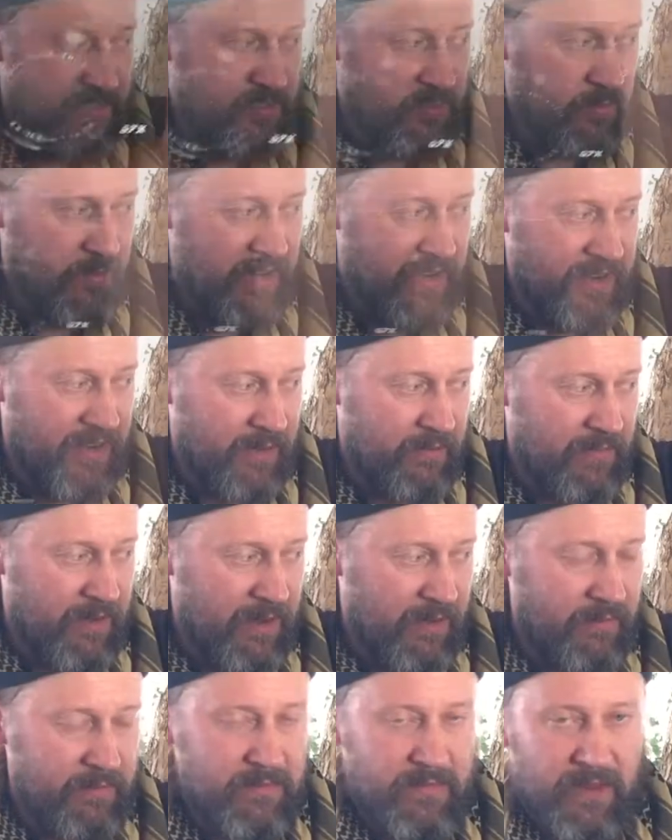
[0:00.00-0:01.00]
that's the one
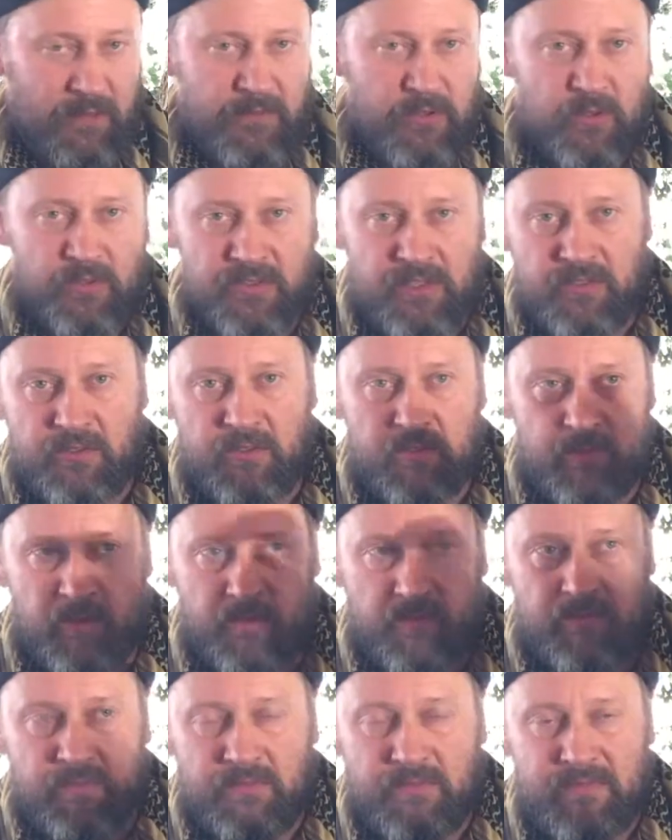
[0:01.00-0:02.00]
I'm using to
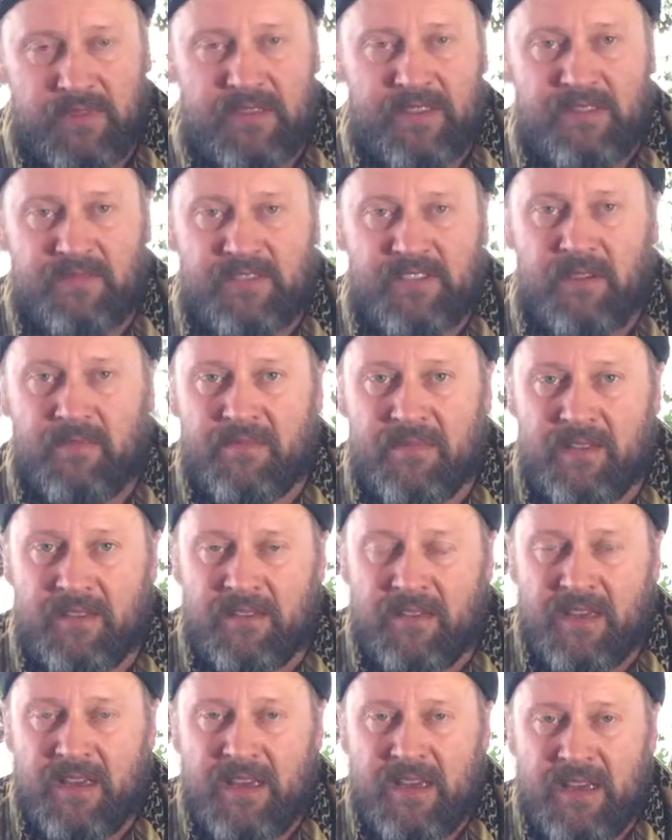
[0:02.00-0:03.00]
shoot if
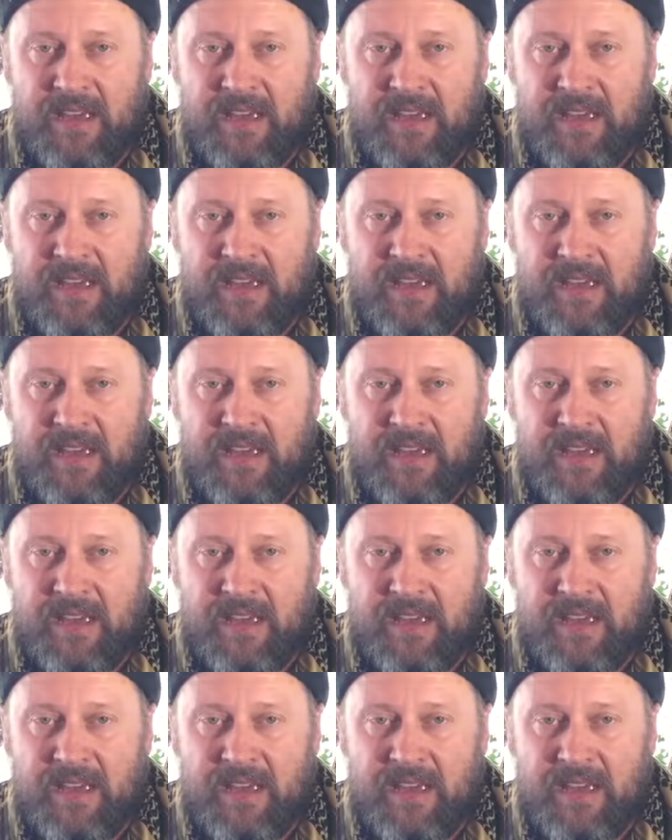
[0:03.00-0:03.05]
something